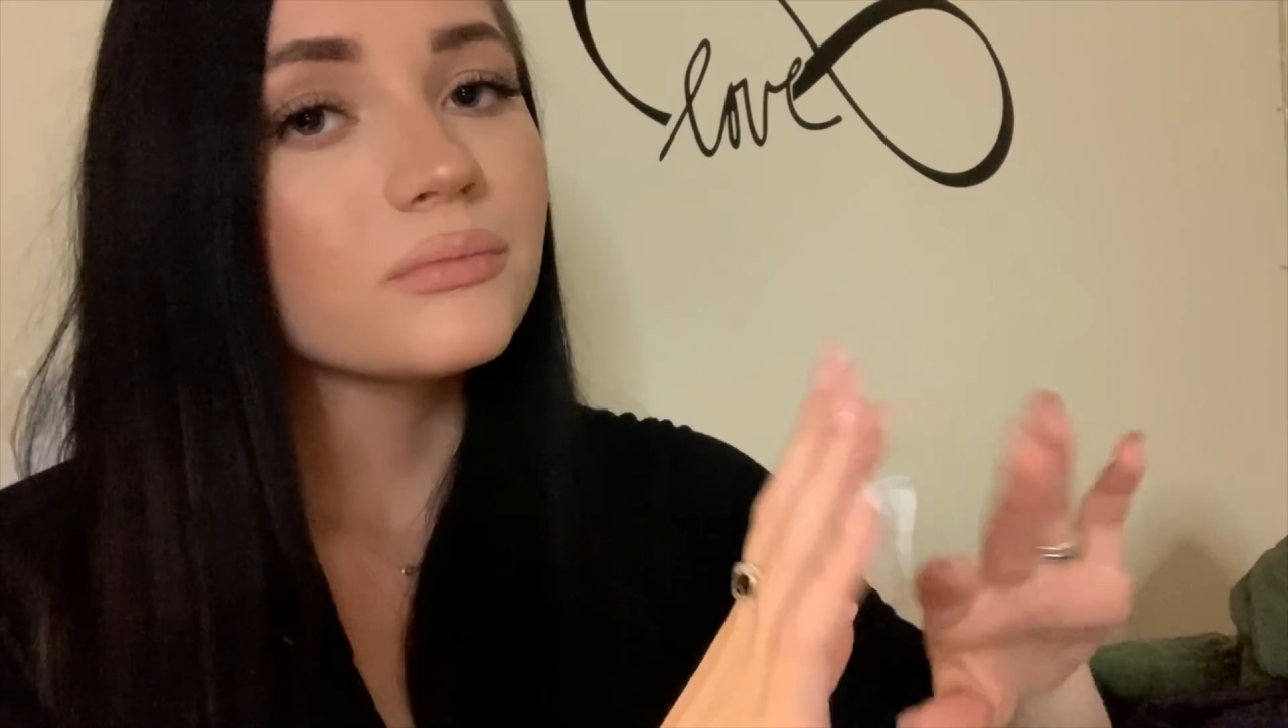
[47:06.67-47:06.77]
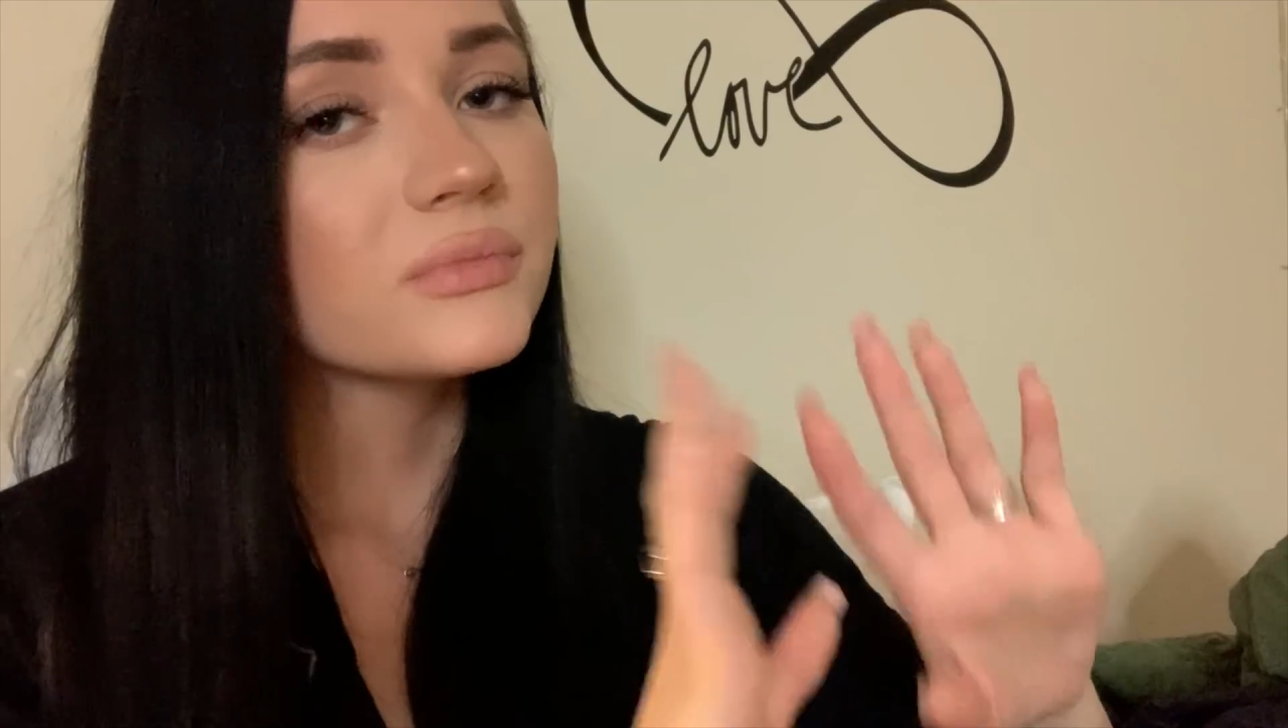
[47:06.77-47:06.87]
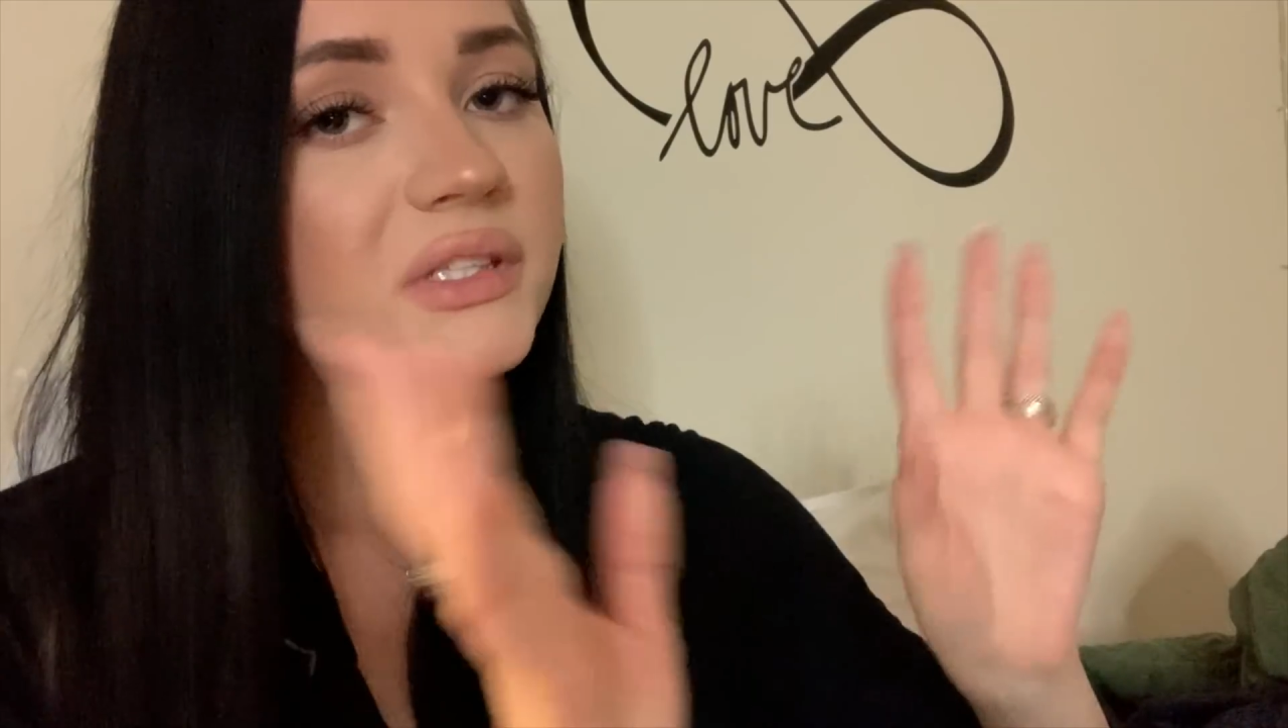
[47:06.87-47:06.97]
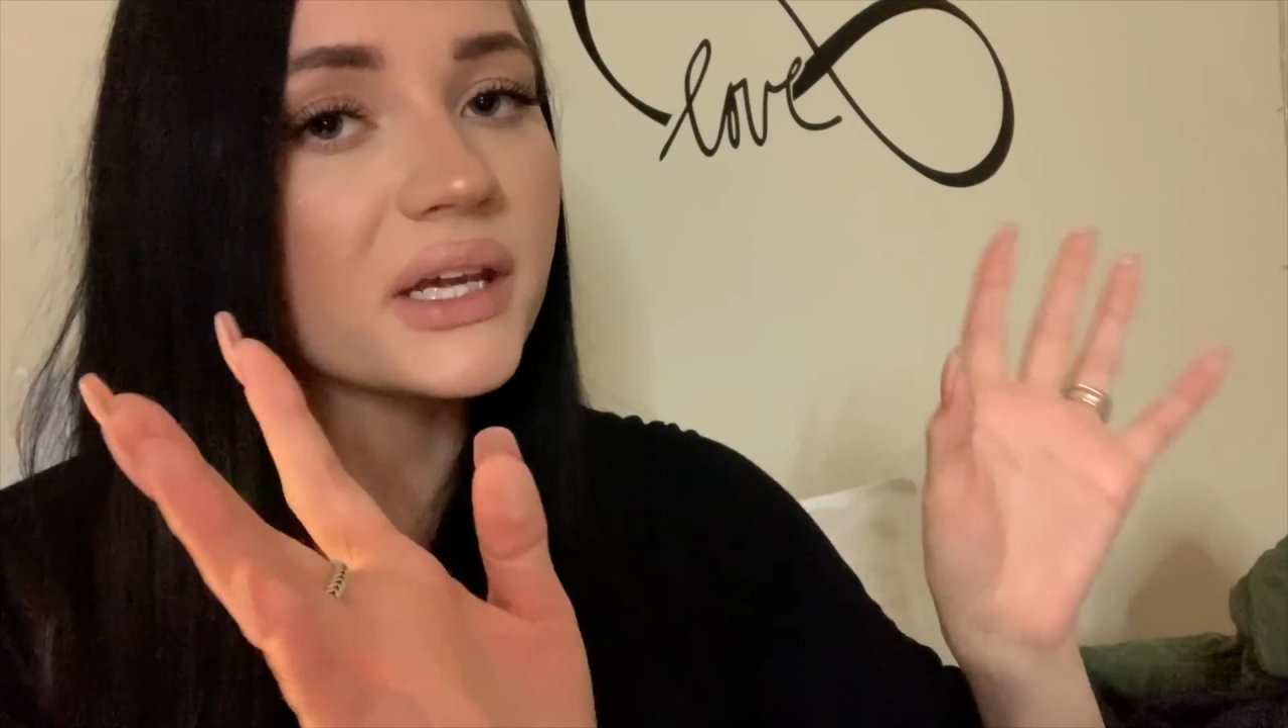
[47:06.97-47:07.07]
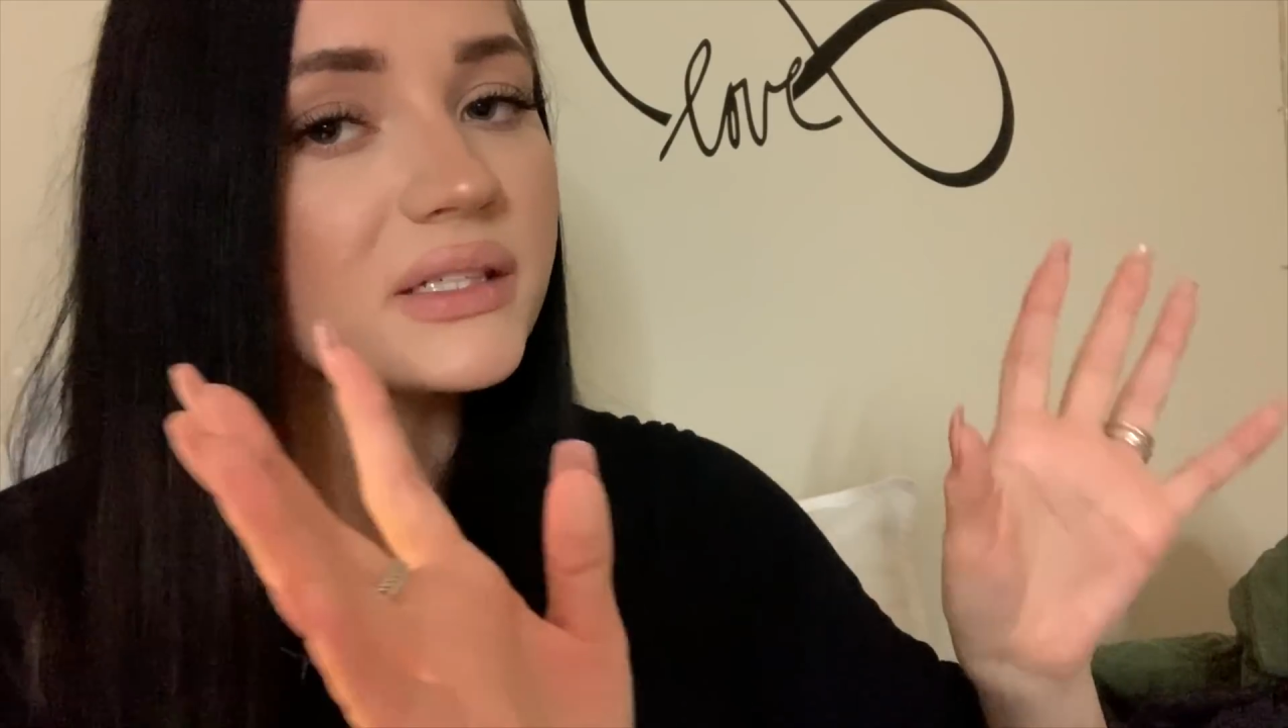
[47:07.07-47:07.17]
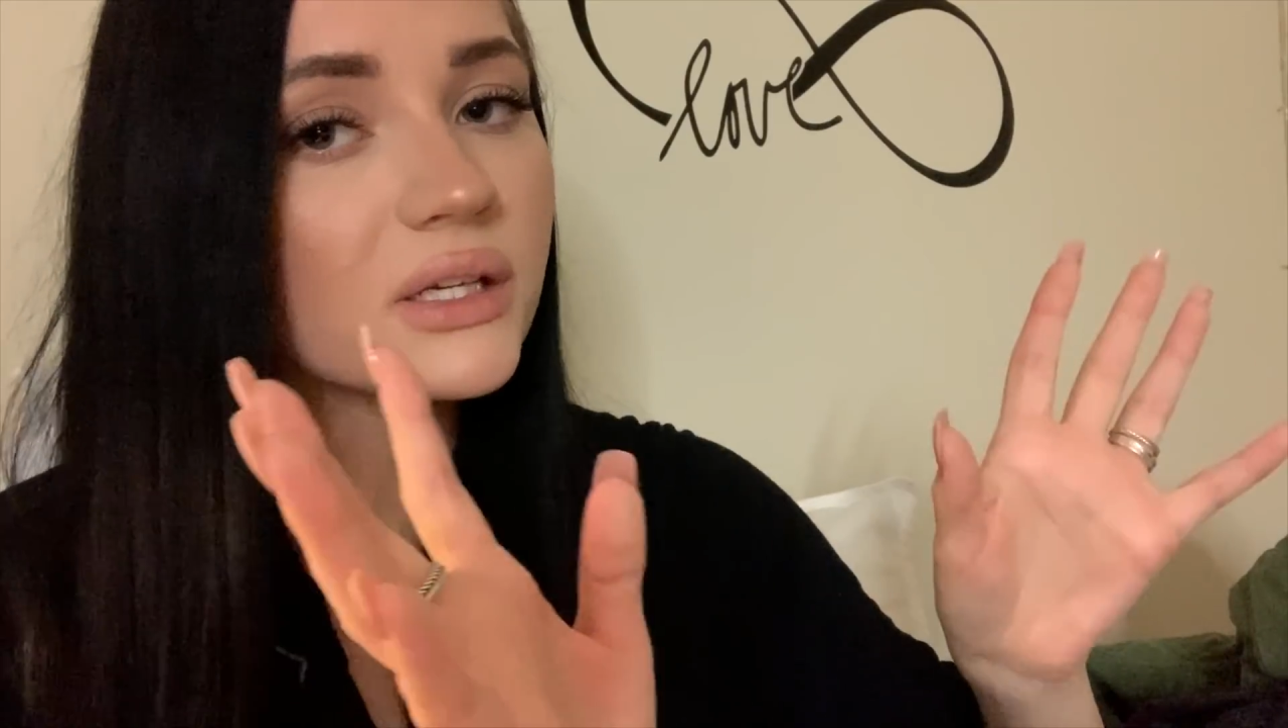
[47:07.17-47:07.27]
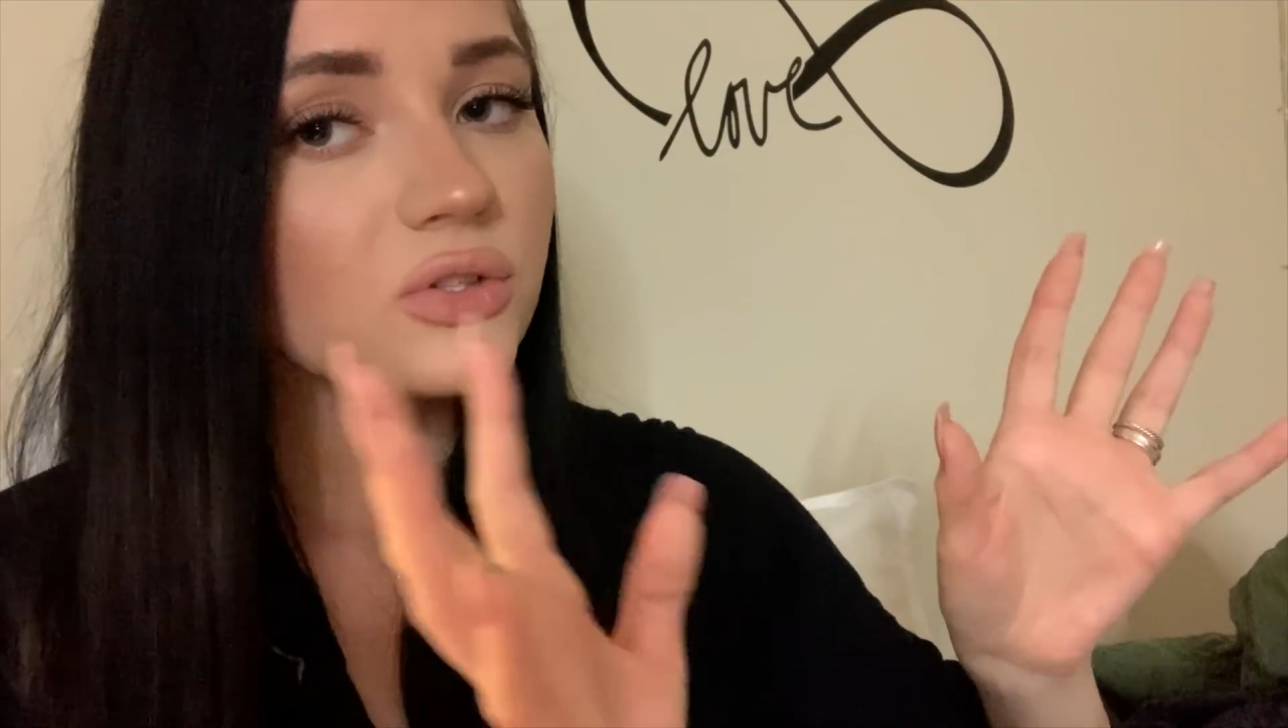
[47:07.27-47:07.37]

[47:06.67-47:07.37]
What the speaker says: sizing